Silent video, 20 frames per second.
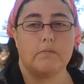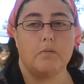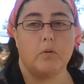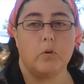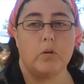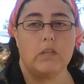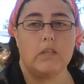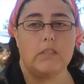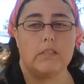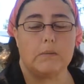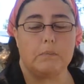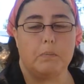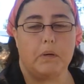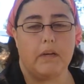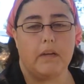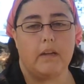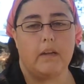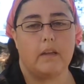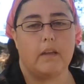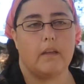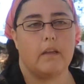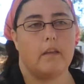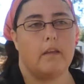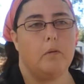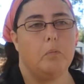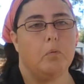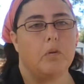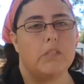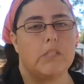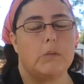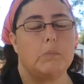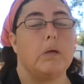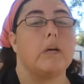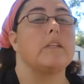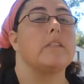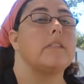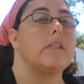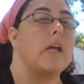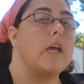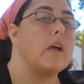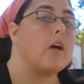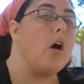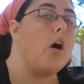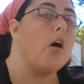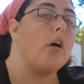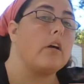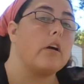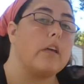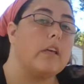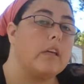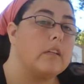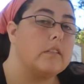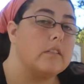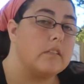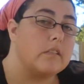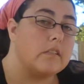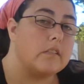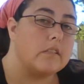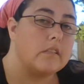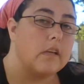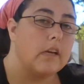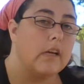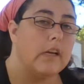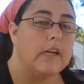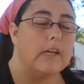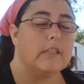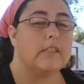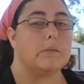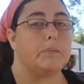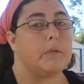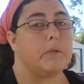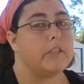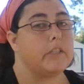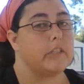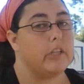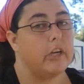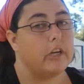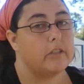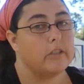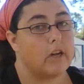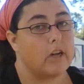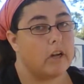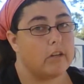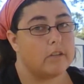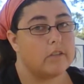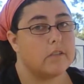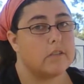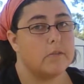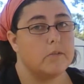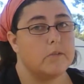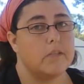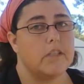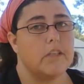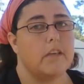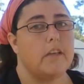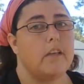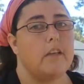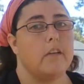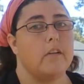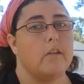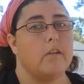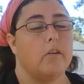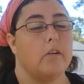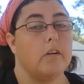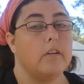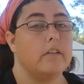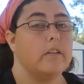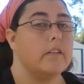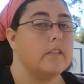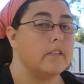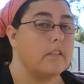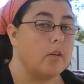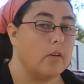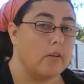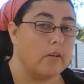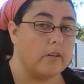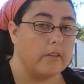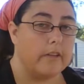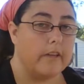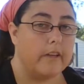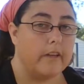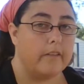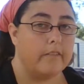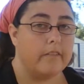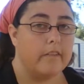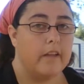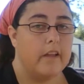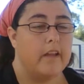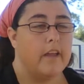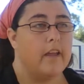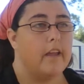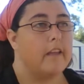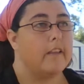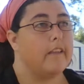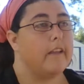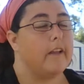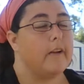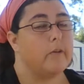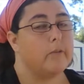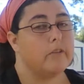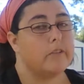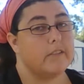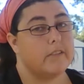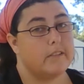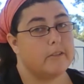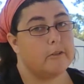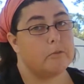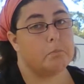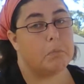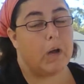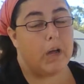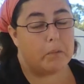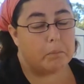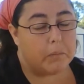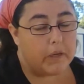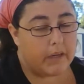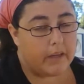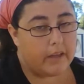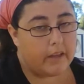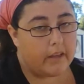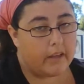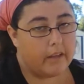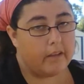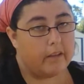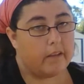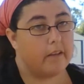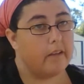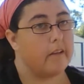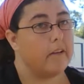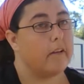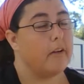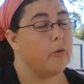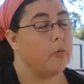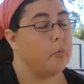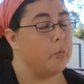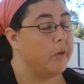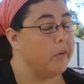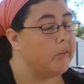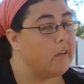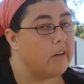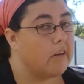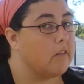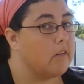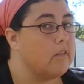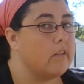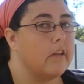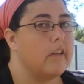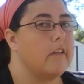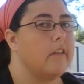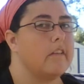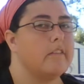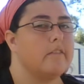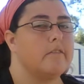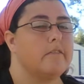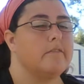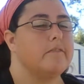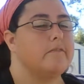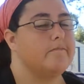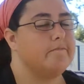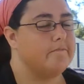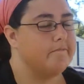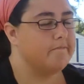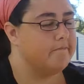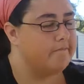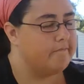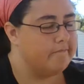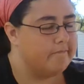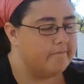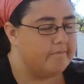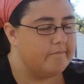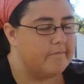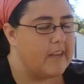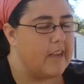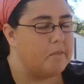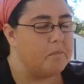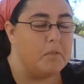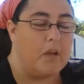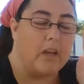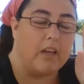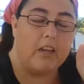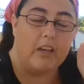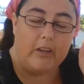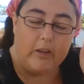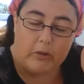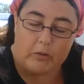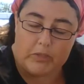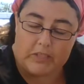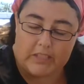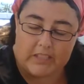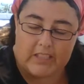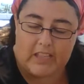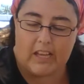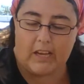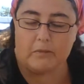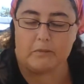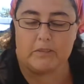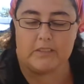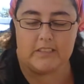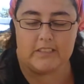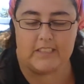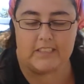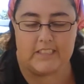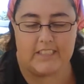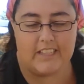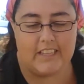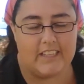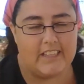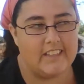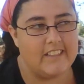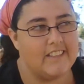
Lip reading: for his bike. He wants to be able to take our kids, especially our daughter Susie, on his Harley. They don't consider my bike a real Harley. I'm not going to go into that one today.